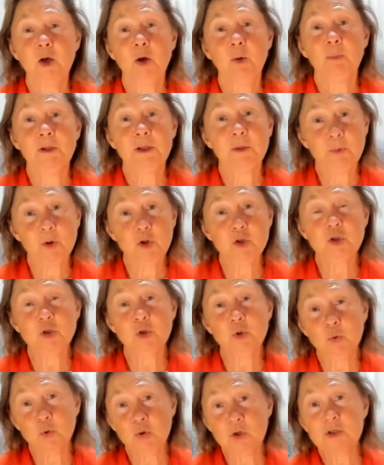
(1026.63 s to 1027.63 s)
But a person
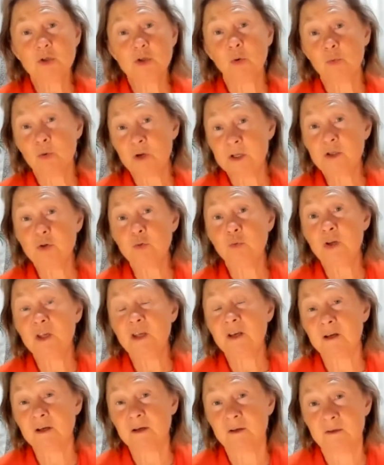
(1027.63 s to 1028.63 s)
who is already
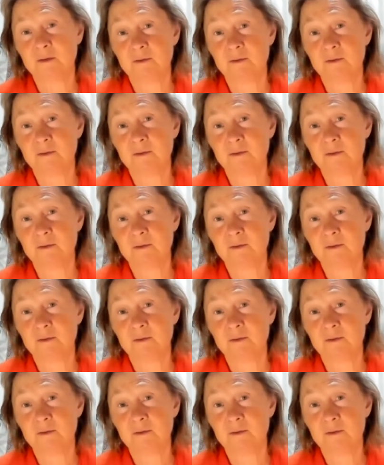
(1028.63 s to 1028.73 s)
weak,